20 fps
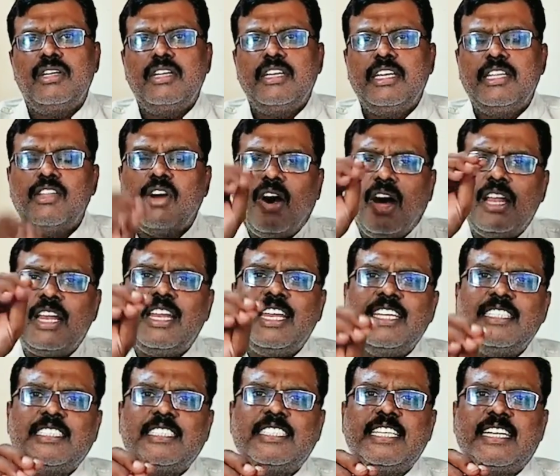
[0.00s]
in the
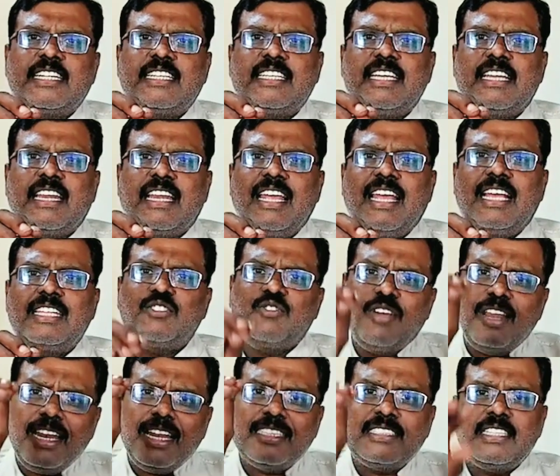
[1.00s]
organized sector as
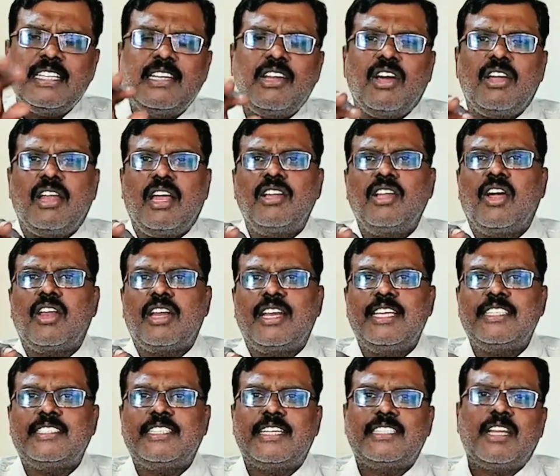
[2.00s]
well as in the
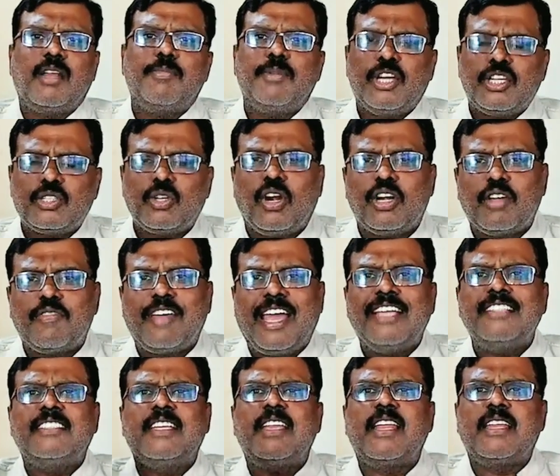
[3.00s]
unorganized sector, because a lot of
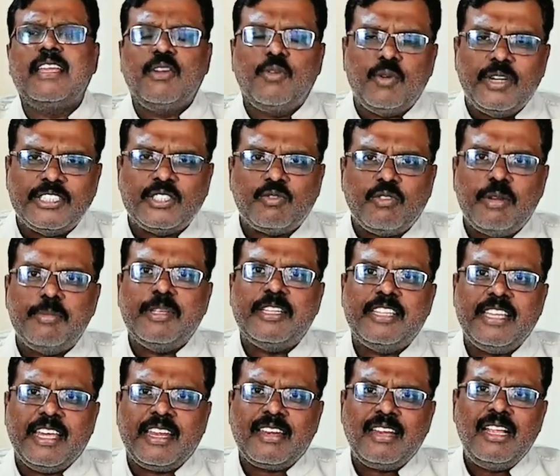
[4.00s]
auxiliary units will be
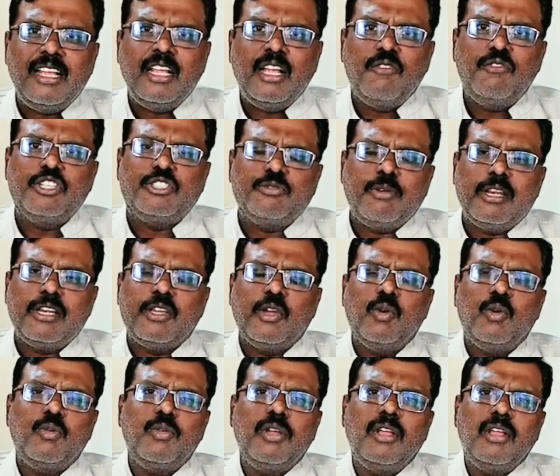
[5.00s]
there which will
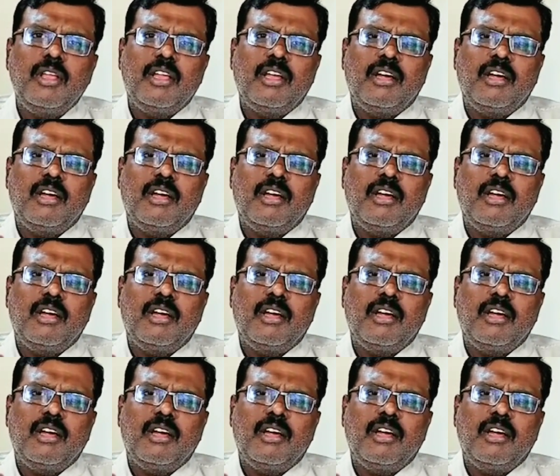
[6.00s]
give